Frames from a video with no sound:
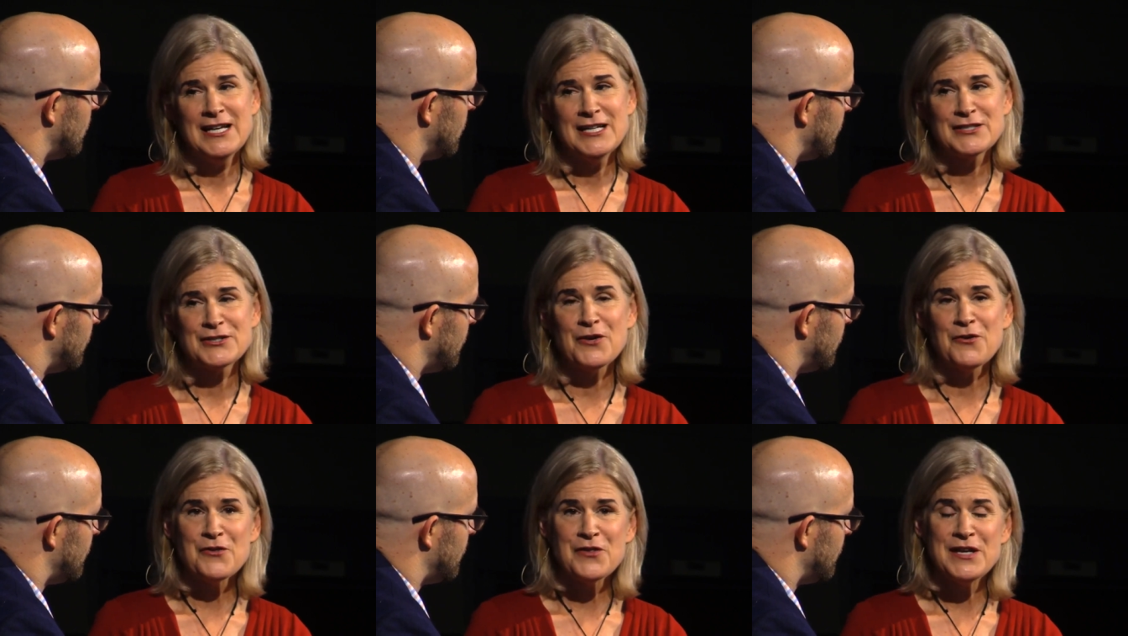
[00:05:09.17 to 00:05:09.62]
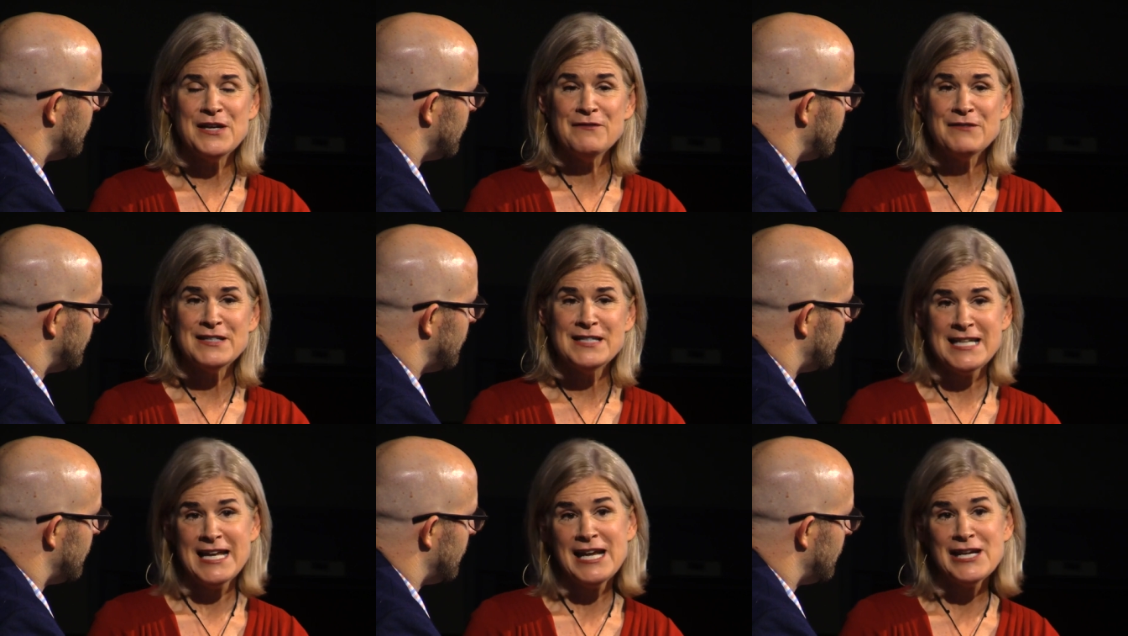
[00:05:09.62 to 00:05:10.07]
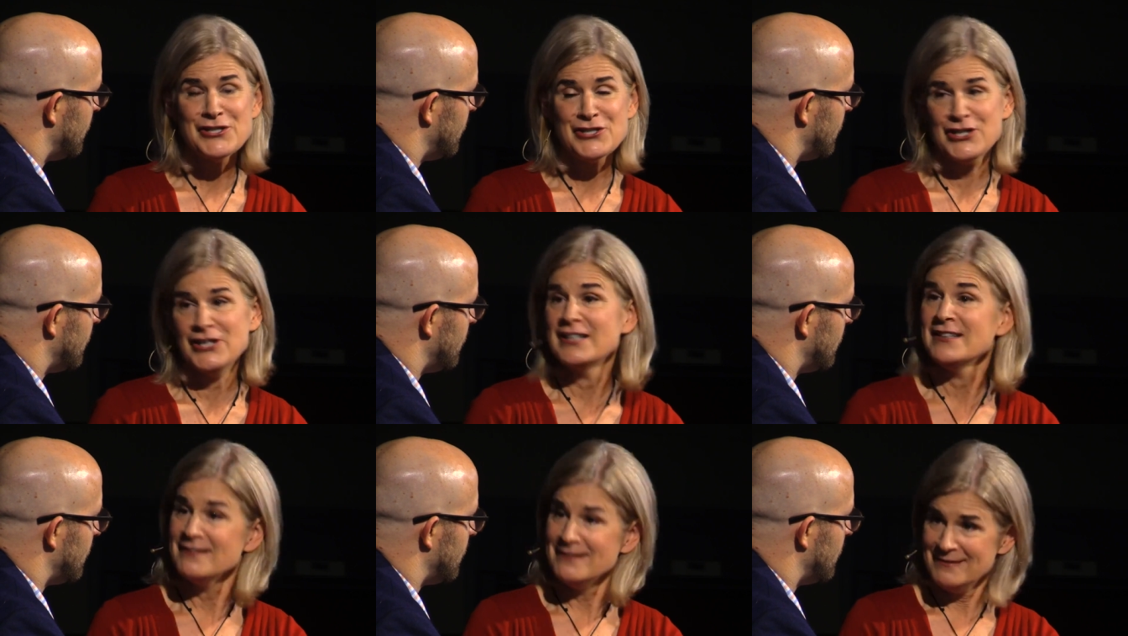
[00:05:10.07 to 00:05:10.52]
So the
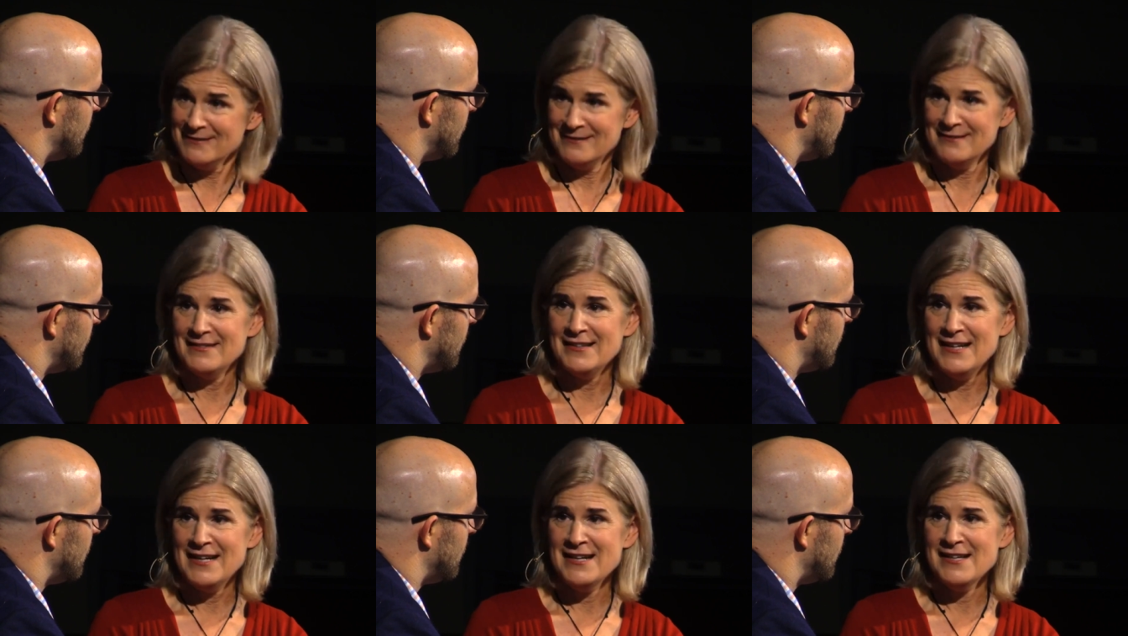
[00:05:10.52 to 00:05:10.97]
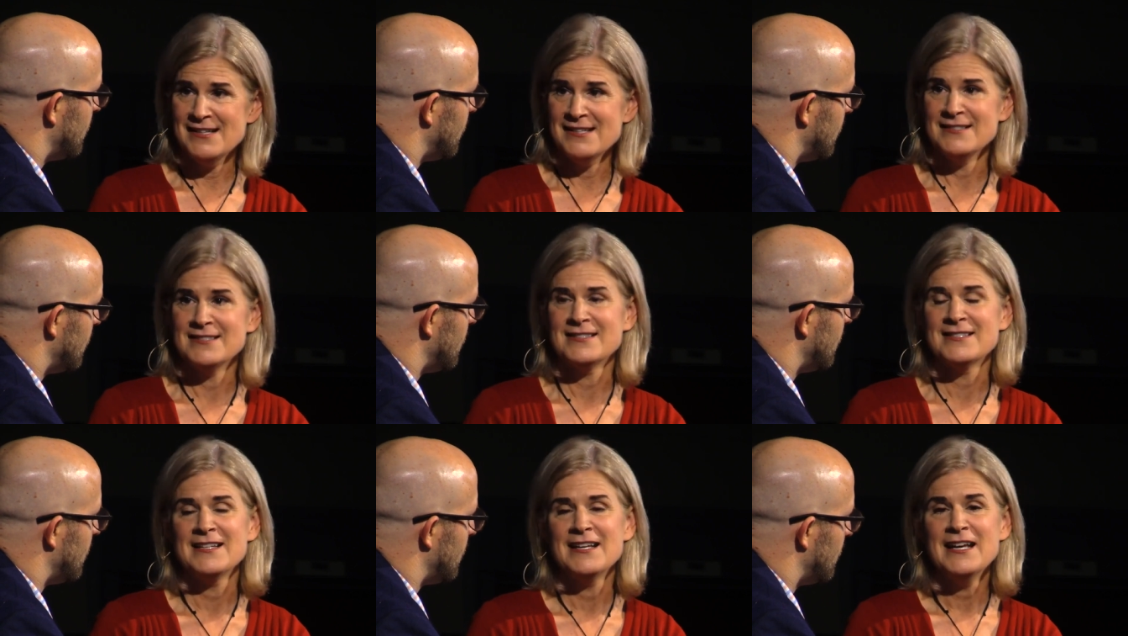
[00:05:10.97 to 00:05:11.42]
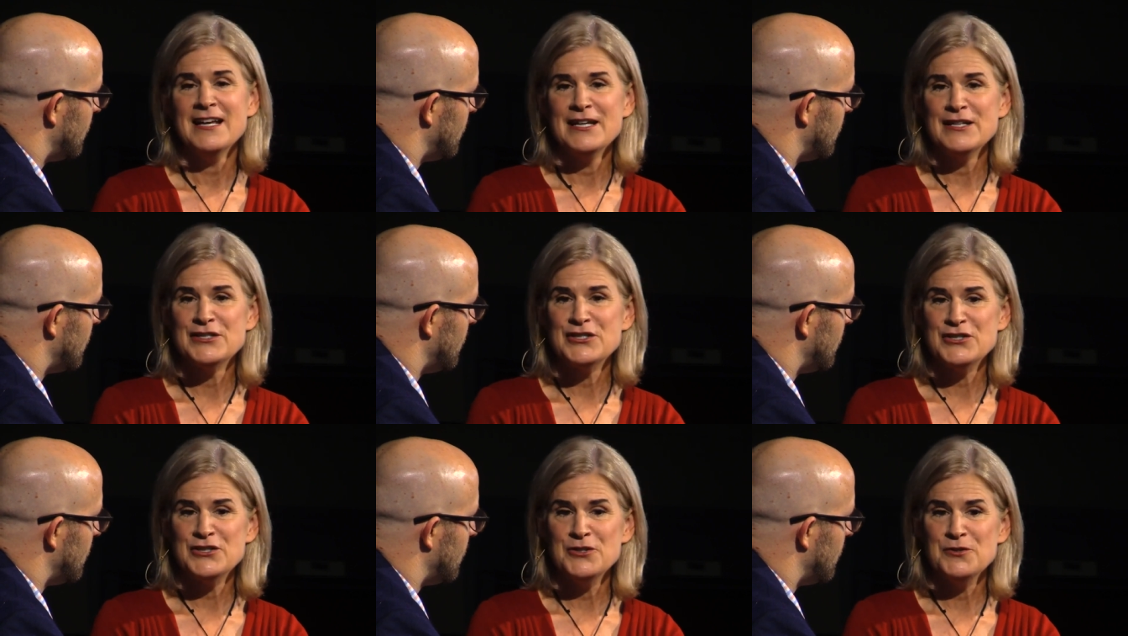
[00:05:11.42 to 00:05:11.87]
invitation is
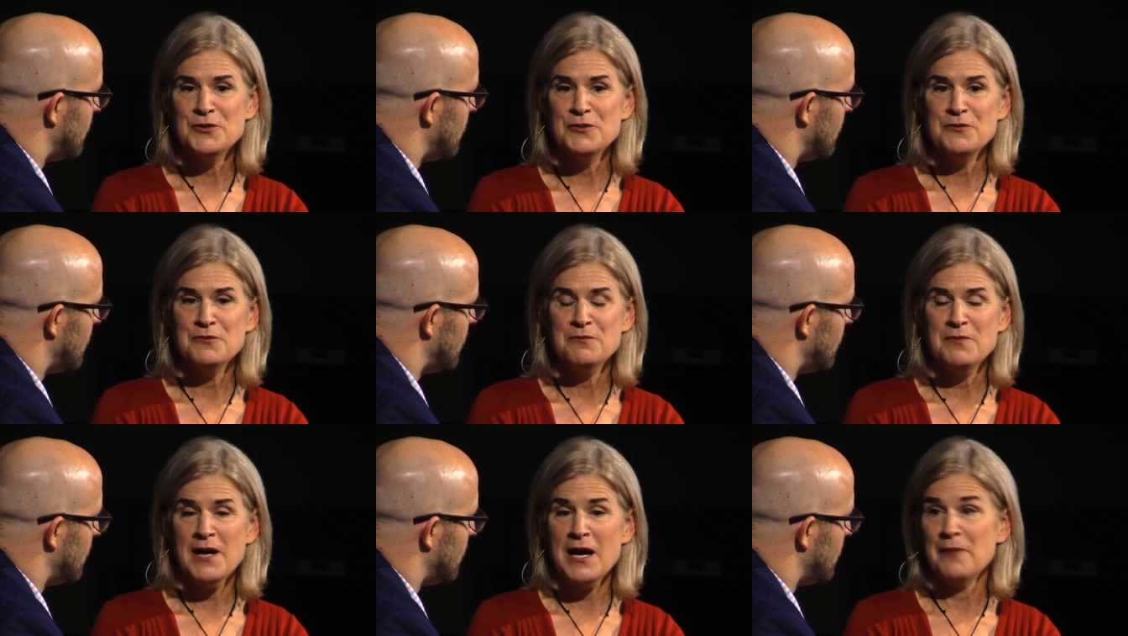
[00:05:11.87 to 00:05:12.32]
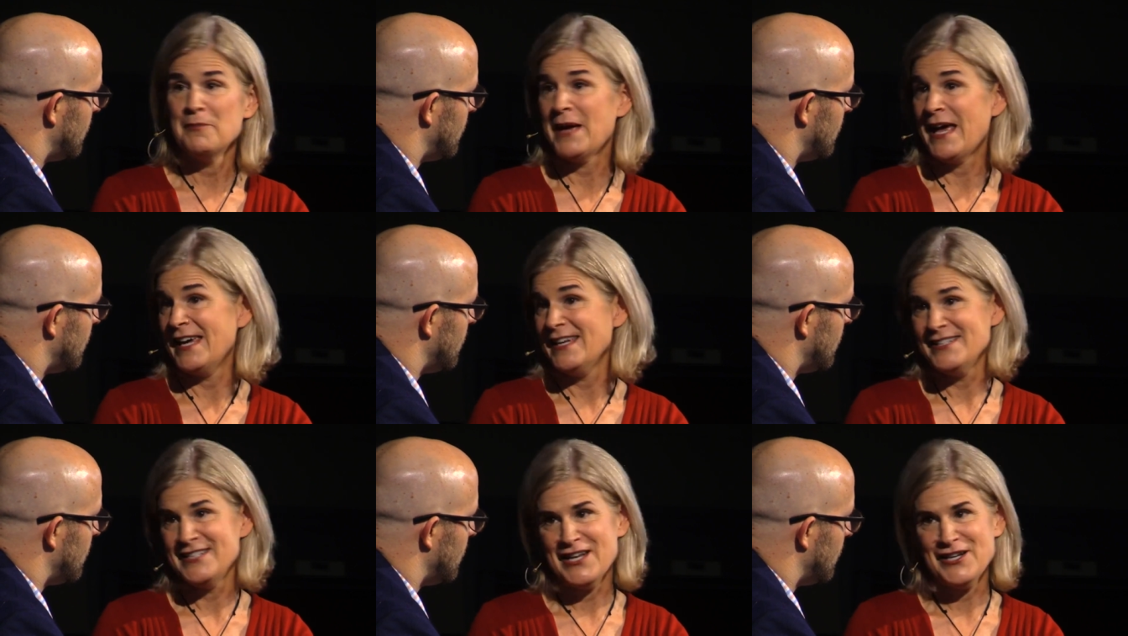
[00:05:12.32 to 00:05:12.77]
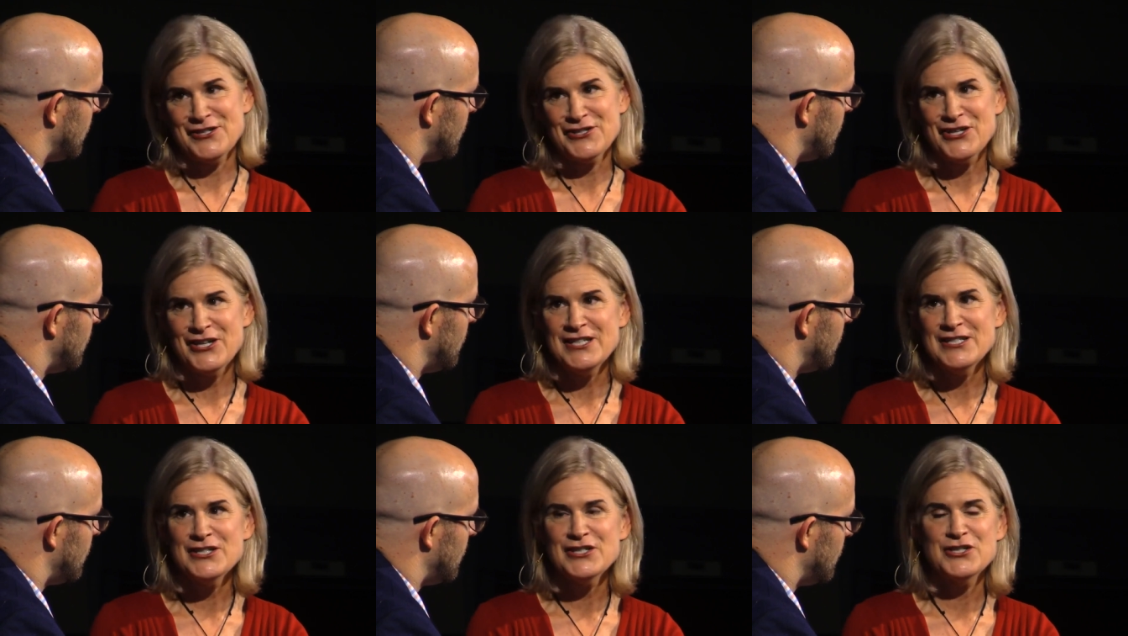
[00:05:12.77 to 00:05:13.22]
to uh, pay
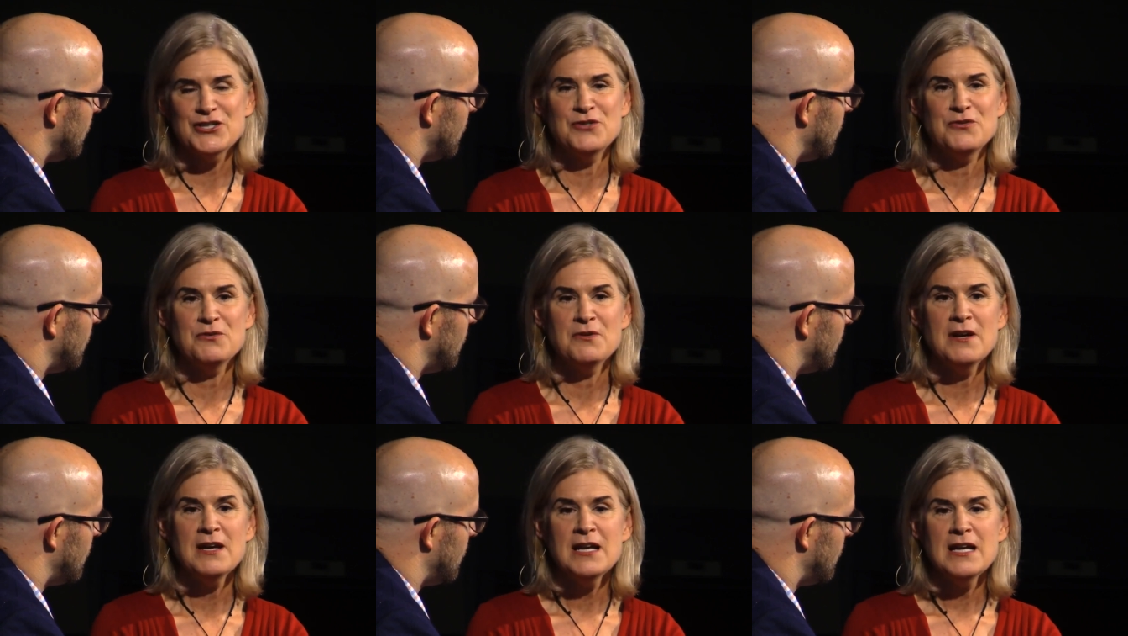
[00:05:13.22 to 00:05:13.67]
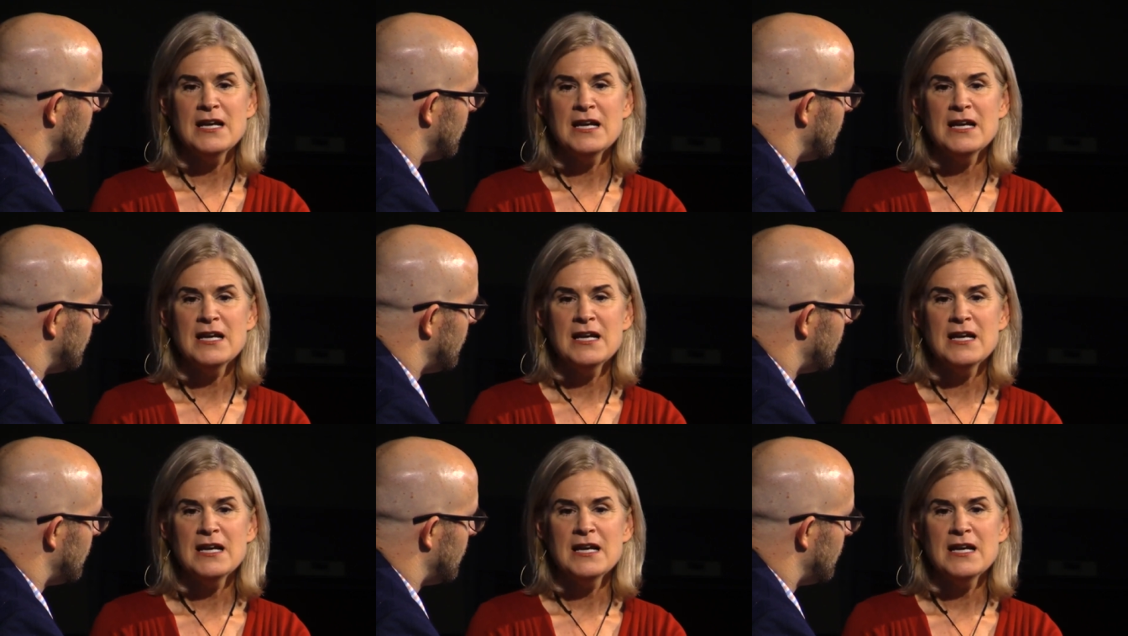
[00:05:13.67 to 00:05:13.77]
attention, to